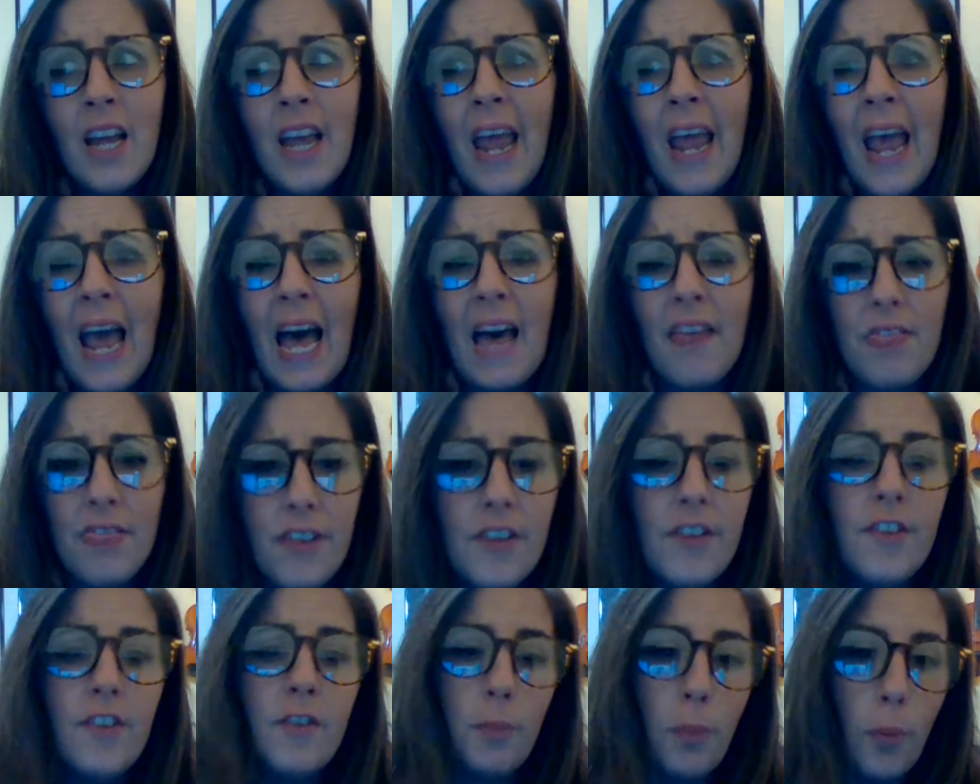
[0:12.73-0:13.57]
At
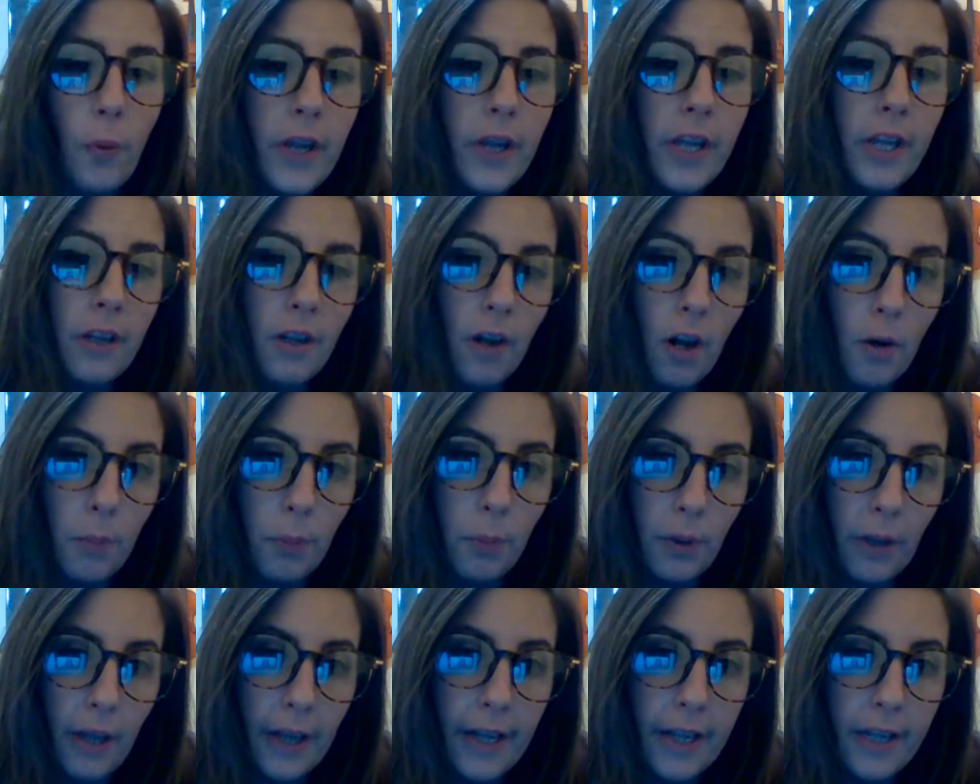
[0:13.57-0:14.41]
this point in our
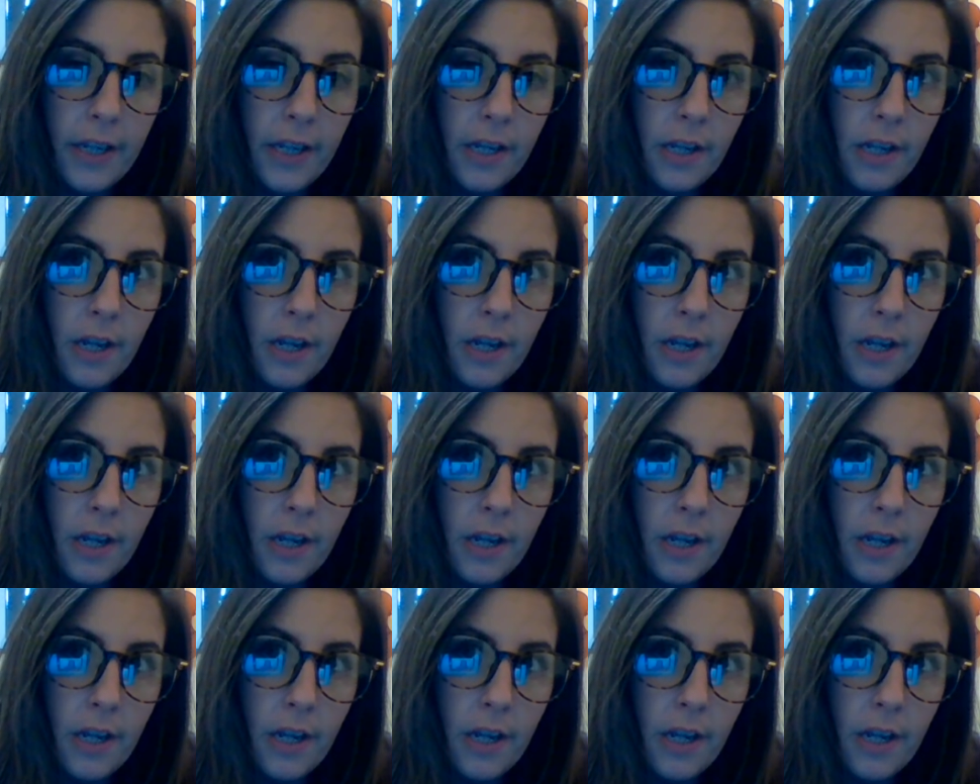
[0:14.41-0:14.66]
playing,